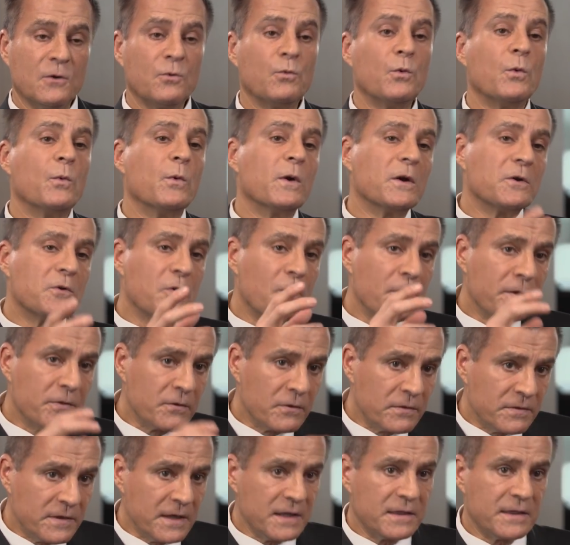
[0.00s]
We will go
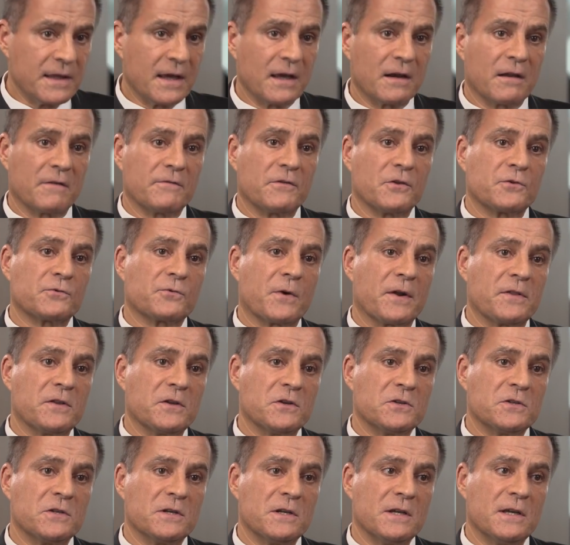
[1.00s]
into detail of the
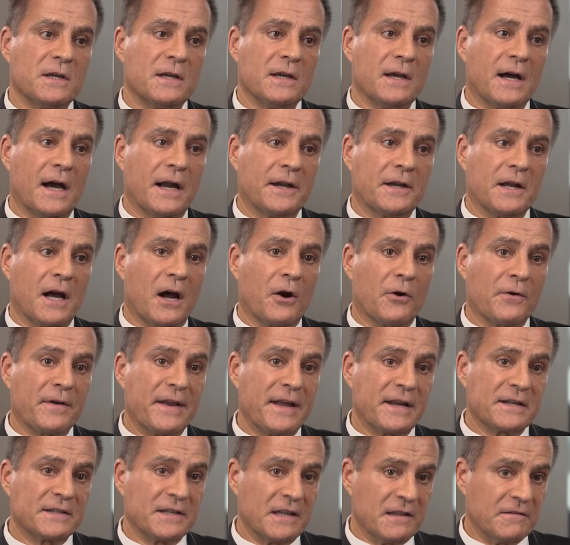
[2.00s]
strategy at our
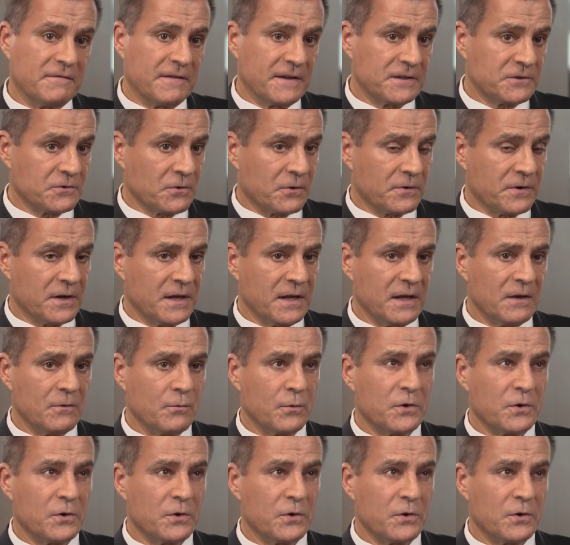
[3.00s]
next Investor Day,